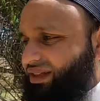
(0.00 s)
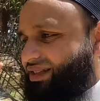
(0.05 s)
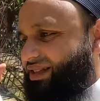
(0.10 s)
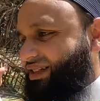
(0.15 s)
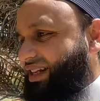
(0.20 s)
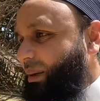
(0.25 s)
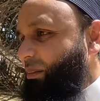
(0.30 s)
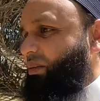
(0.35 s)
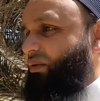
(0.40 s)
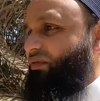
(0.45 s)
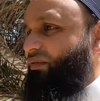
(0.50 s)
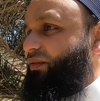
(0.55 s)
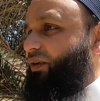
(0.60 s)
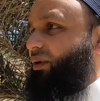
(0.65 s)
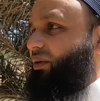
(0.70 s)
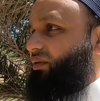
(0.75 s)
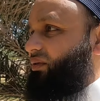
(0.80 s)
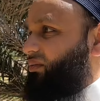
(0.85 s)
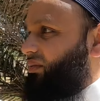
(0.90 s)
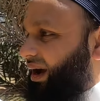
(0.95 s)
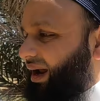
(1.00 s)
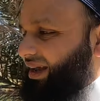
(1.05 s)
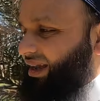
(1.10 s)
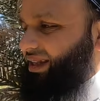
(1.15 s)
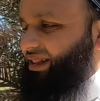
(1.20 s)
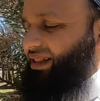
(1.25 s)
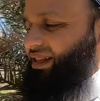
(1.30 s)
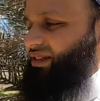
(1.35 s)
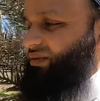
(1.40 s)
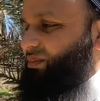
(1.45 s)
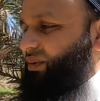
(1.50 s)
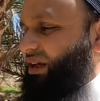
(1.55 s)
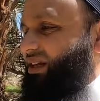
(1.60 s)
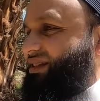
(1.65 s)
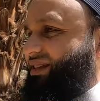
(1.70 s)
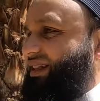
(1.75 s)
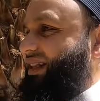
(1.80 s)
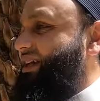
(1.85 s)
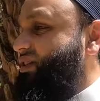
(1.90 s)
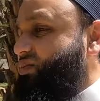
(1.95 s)
stepped foot right in this
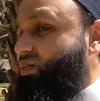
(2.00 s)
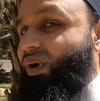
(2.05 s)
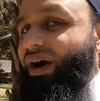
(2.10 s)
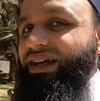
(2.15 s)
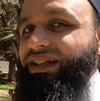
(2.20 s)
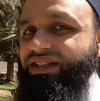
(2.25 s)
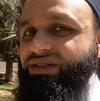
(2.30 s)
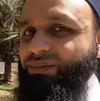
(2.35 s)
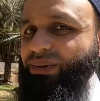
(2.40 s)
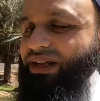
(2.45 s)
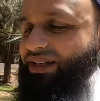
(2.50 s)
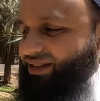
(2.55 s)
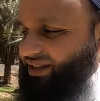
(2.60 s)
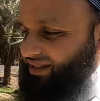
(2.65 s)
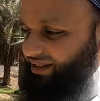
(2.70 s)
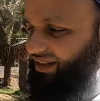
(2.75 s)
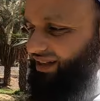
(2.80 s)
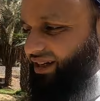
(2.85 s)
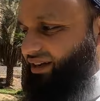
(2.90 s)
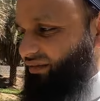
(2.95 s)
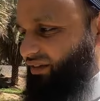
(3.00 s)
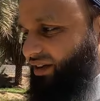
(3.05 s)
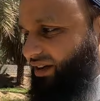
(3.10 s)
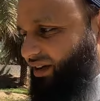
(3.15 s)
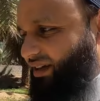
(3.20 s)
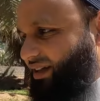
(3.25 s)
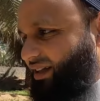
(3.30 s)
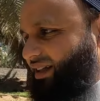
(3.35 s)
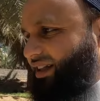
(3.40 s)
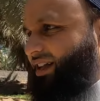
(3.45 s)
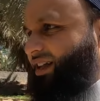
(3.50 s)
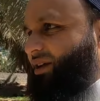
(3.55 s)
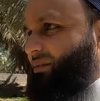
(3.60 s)
place and that's why this place is significant